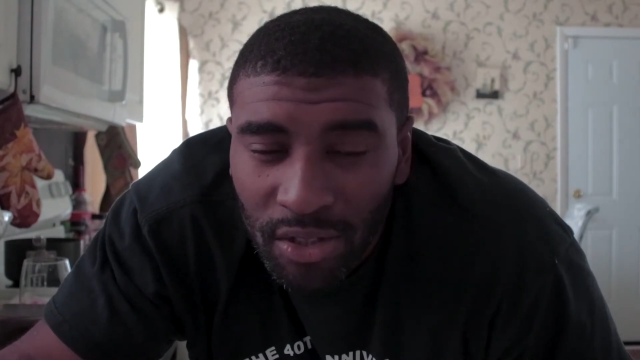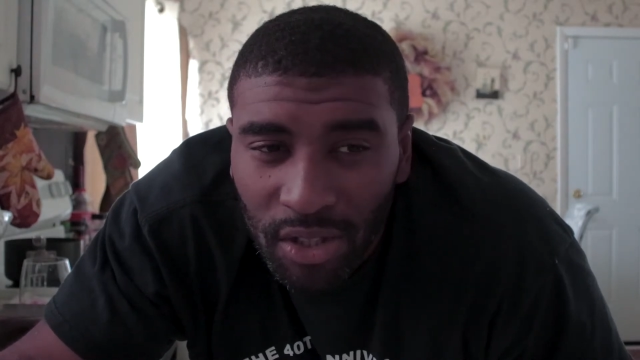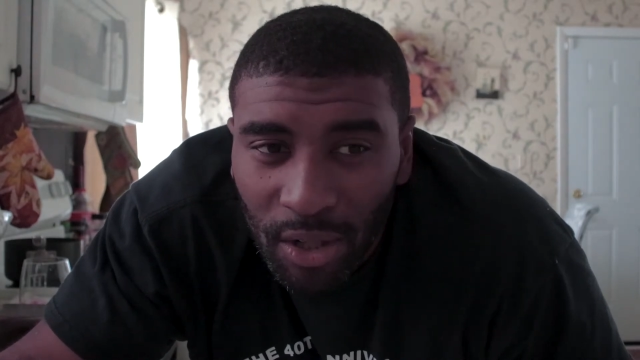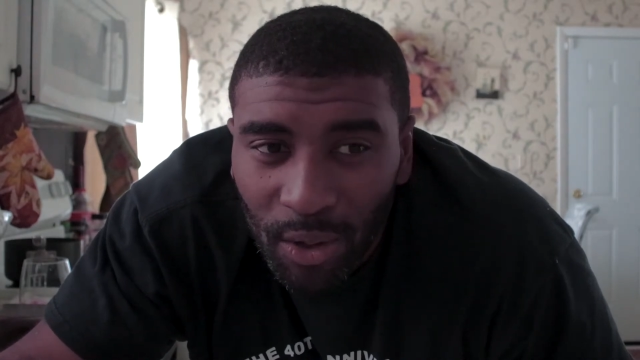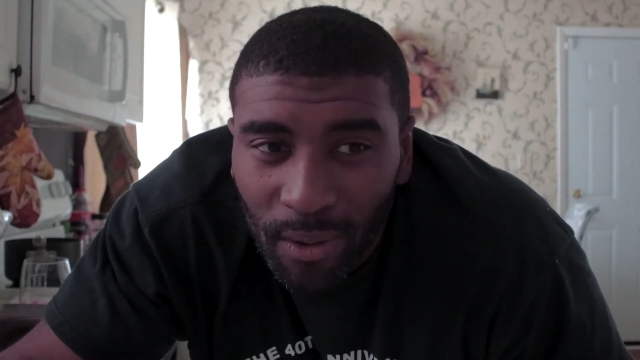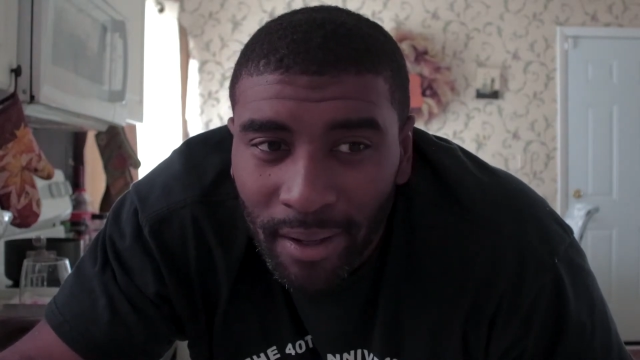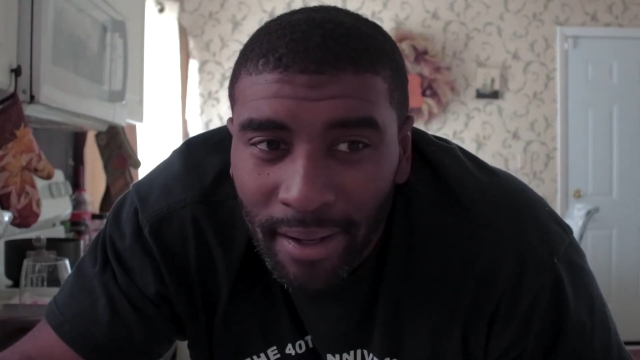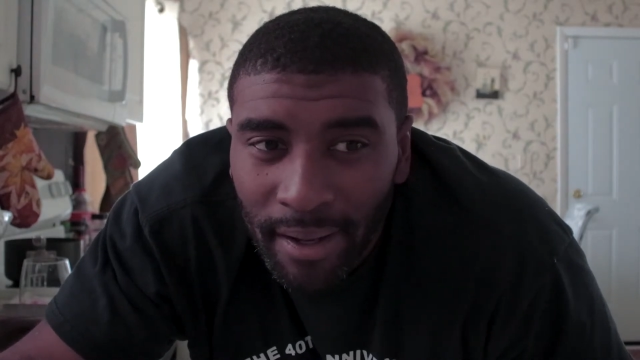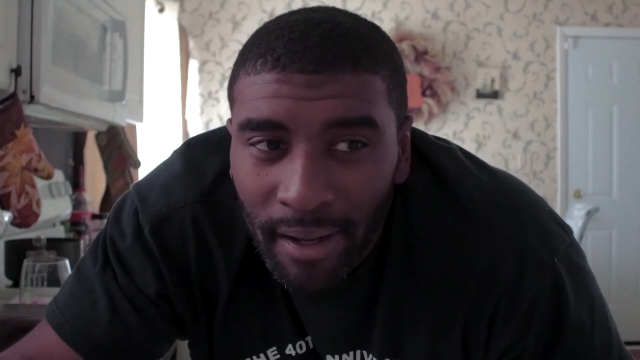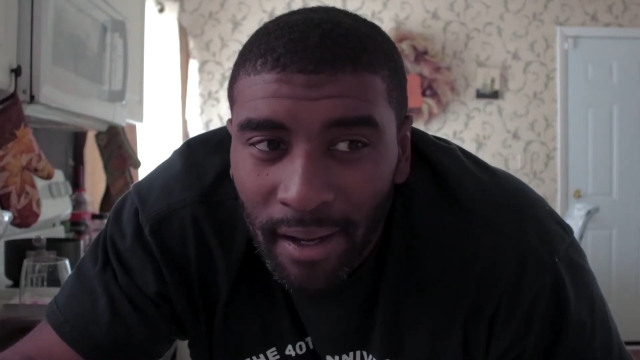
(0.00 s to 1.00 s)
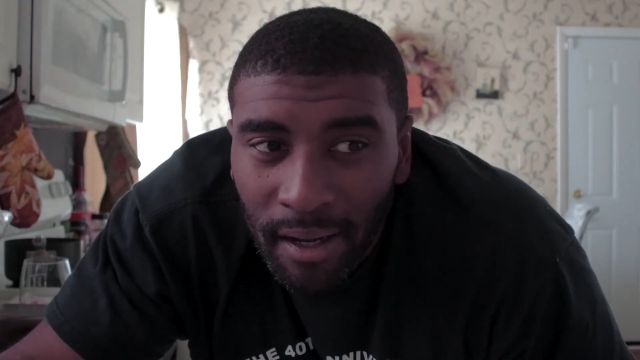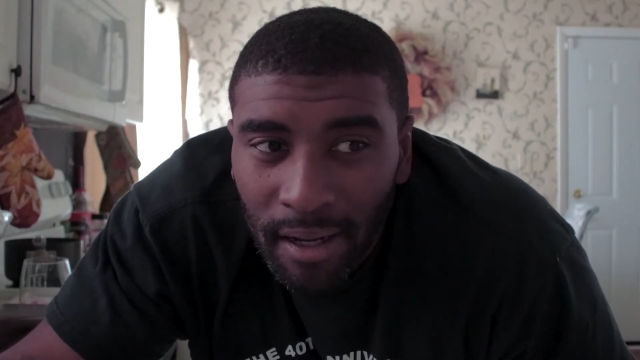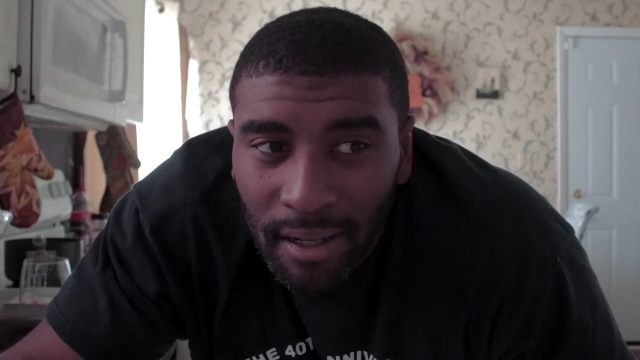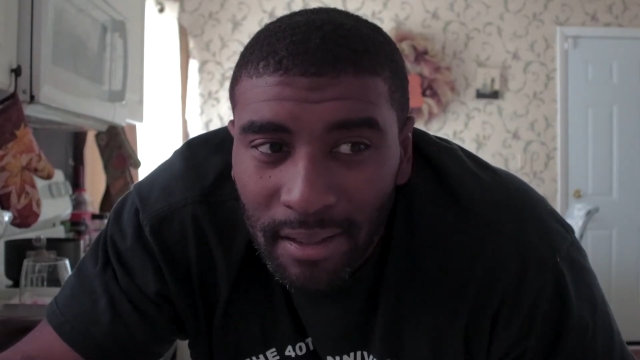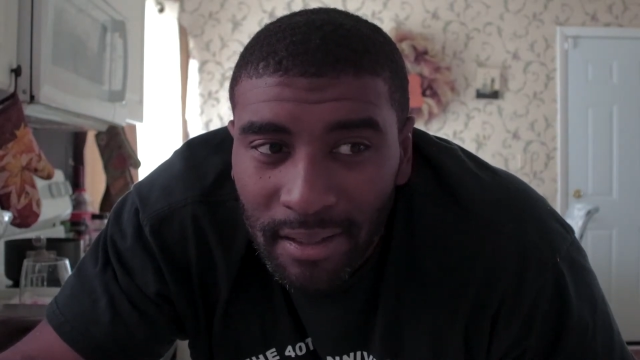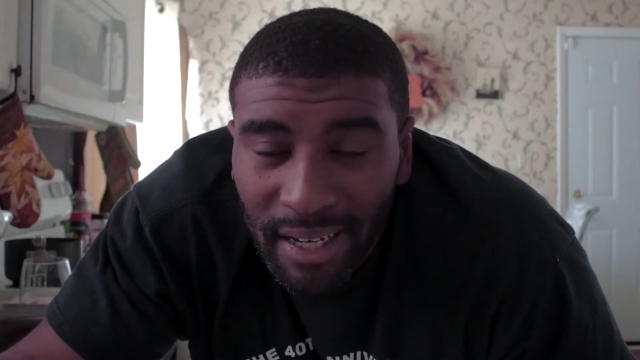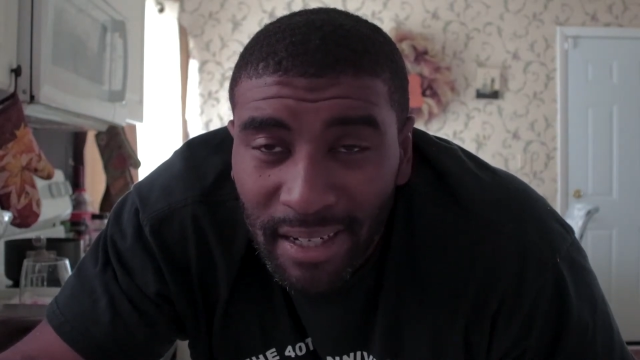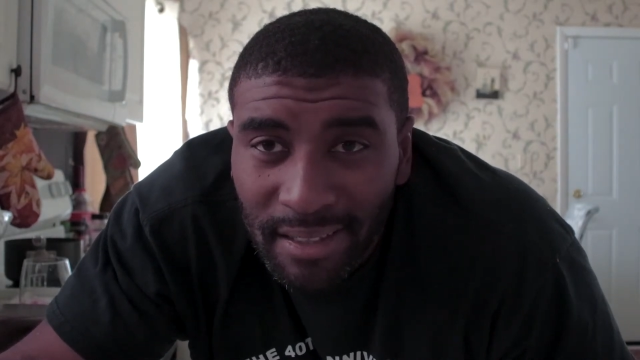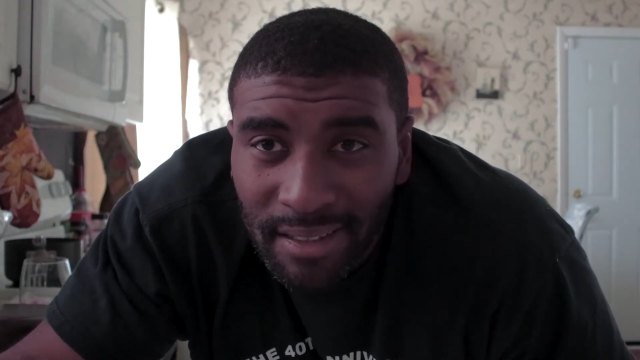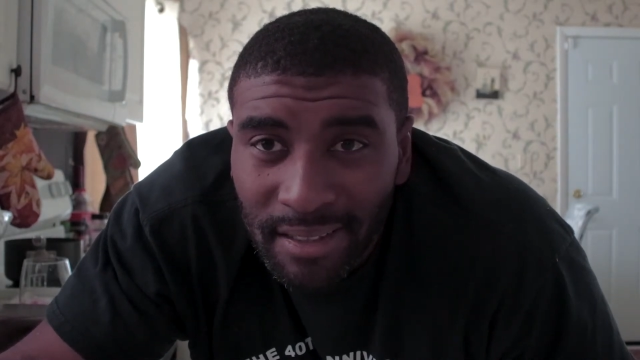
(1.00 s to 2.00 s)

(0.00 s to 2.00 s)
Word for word: So yeah,